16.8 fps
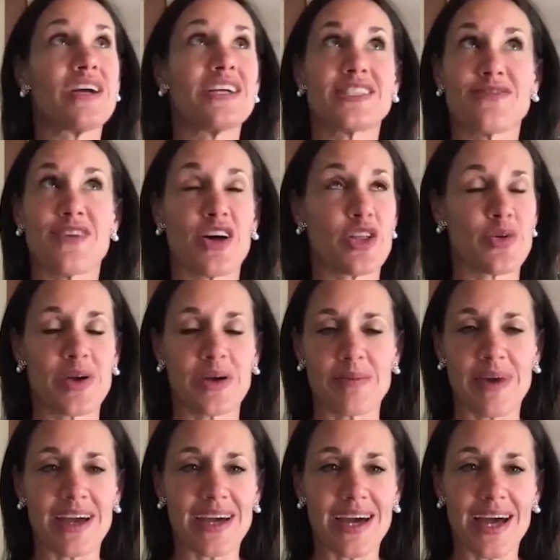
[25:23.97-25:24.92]
following
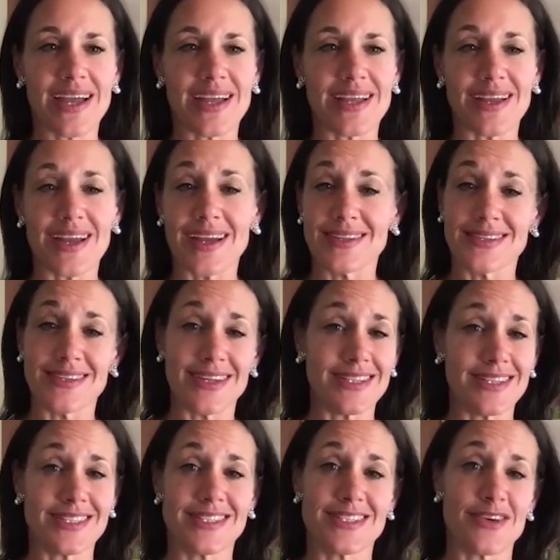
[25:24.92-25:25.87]
my gut. And
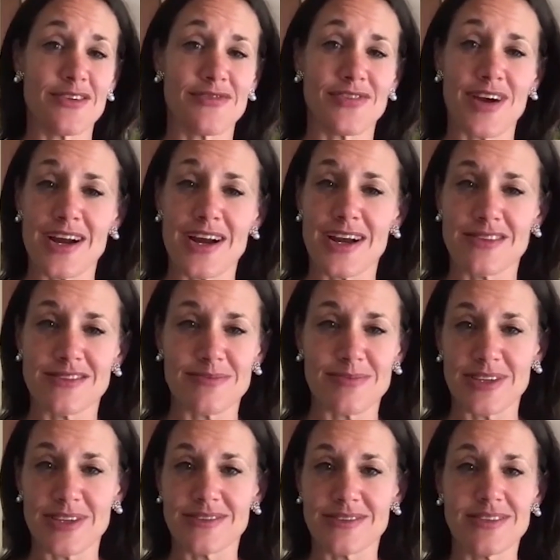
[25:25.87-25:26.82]
it's so far has
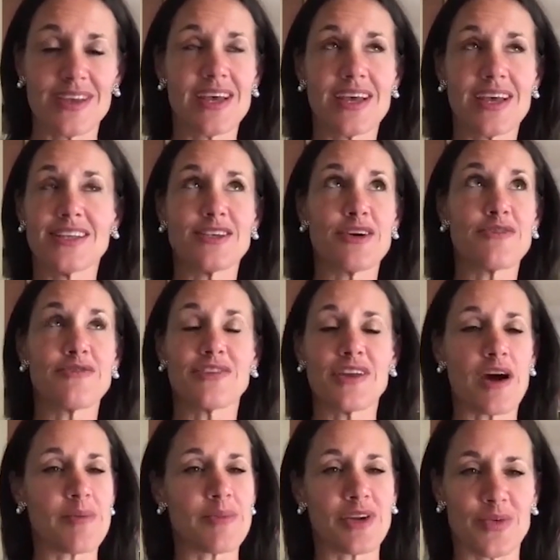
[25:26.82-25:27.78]
been so
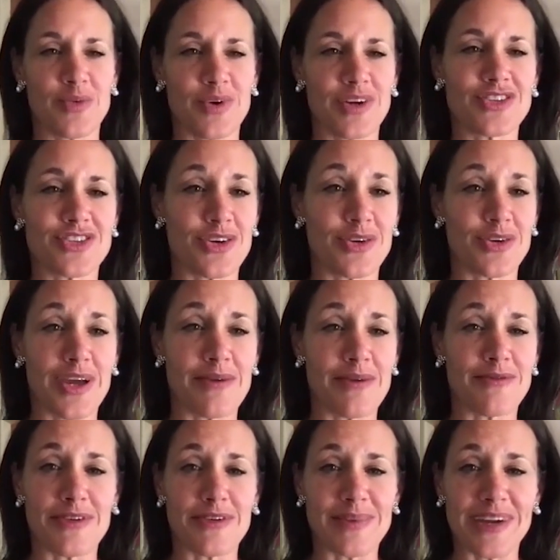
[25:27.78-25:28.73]
phenomenal what's shown
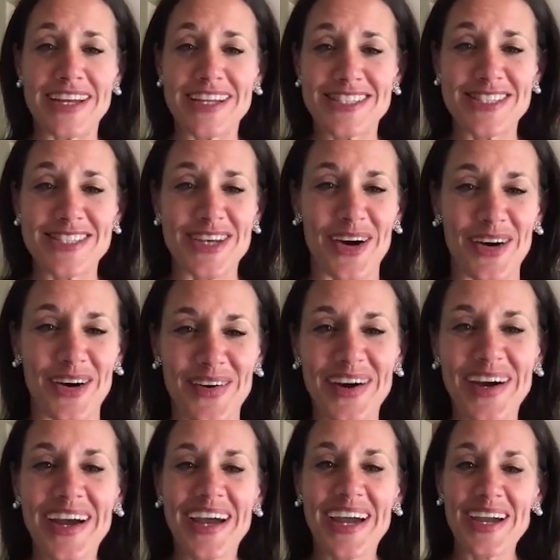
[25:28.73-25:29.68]
up for me. So
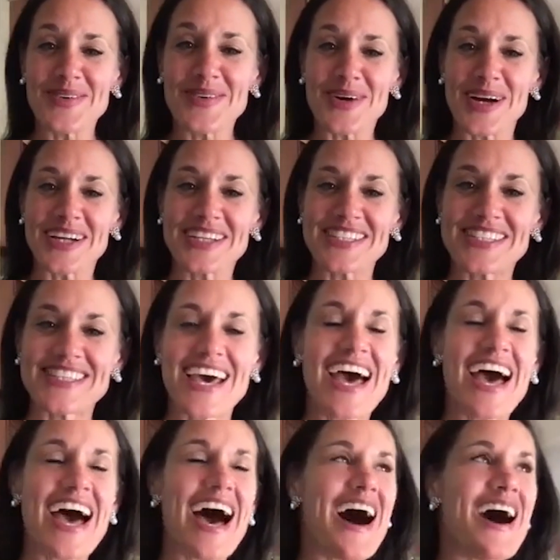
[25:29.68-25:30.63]
it works.
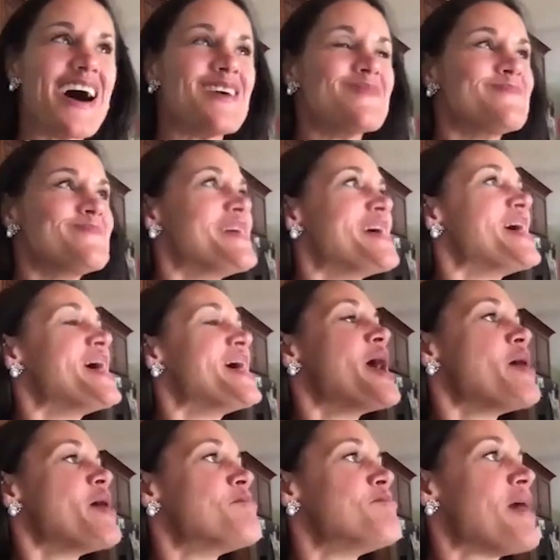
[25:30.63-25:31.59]

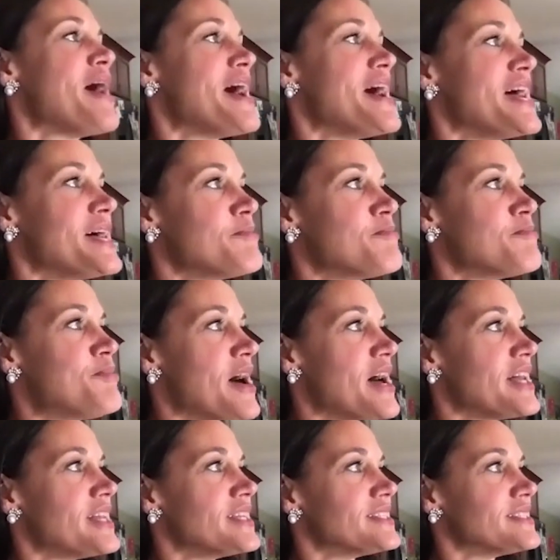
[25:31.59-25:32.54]
But
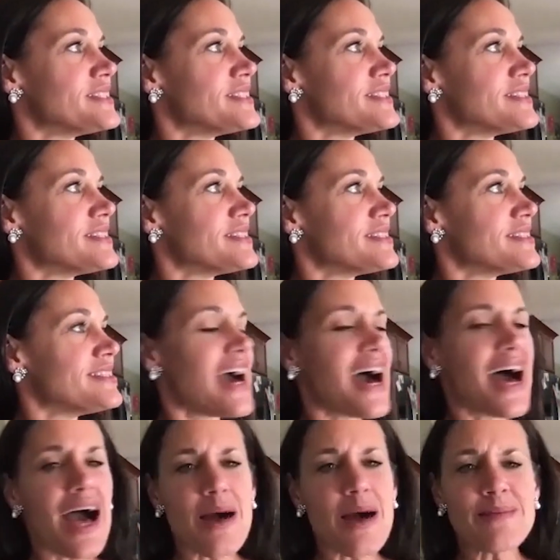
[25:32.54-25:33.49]

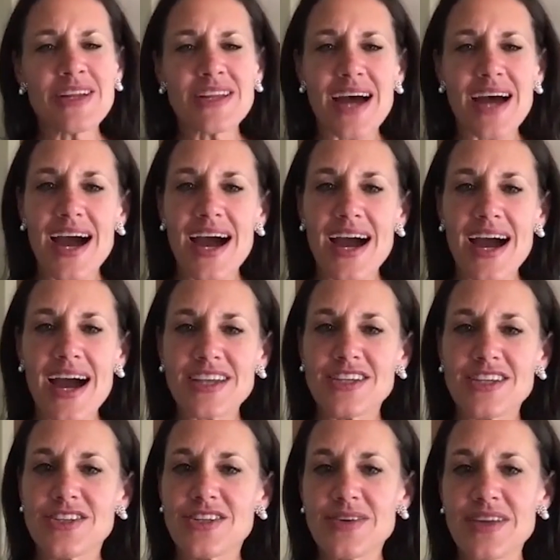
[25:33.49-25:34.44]
yeah, I mean,
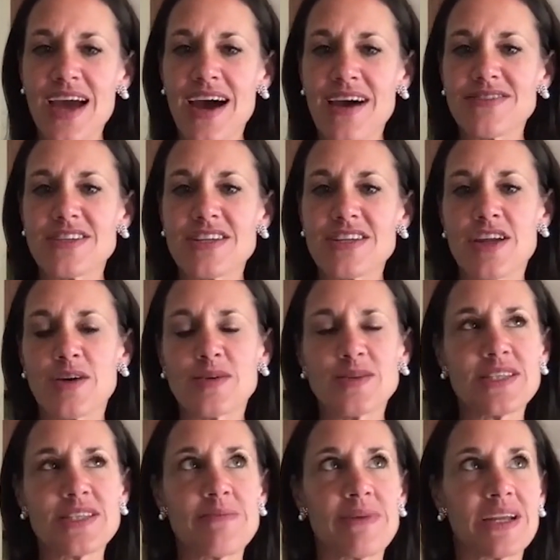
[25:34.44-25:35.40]
you don't have to know
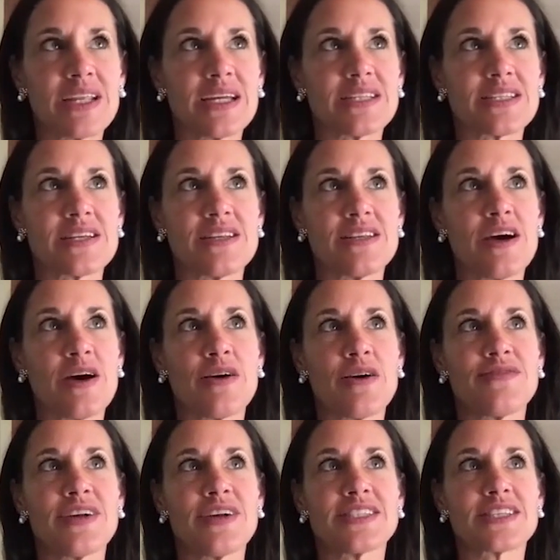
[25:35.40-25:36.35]
somebody to know
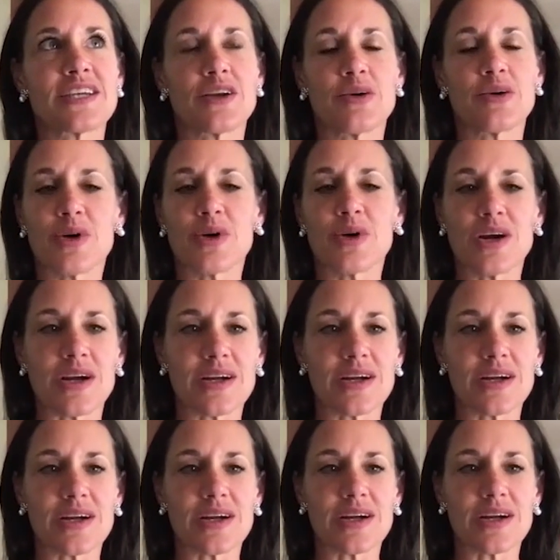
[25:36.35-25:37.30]
if it's going to work.
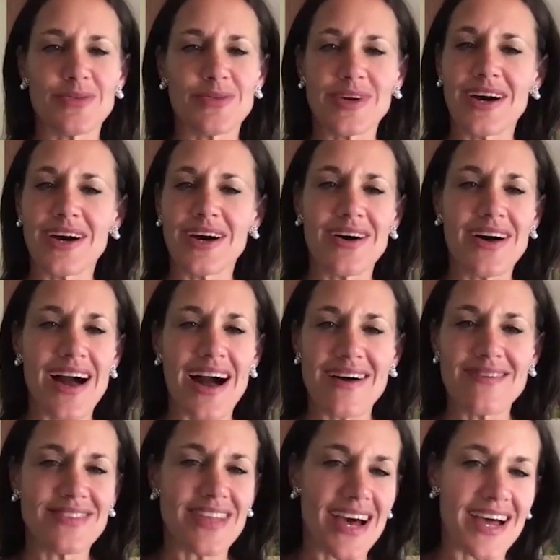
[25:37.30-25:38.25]
I mean, we all
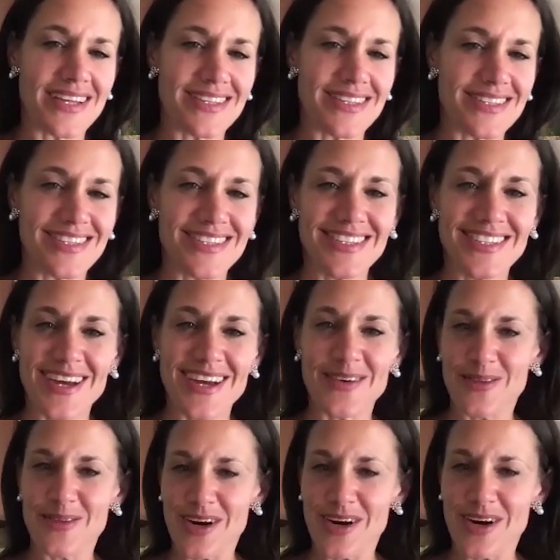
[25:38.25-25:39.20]
have that, you know,
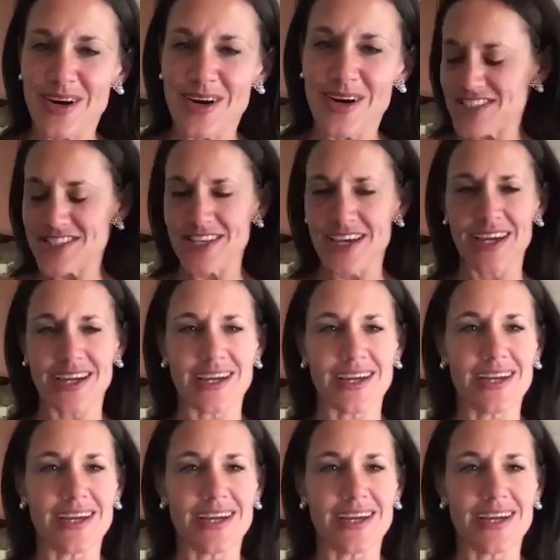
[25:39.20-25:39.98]
where you're just like,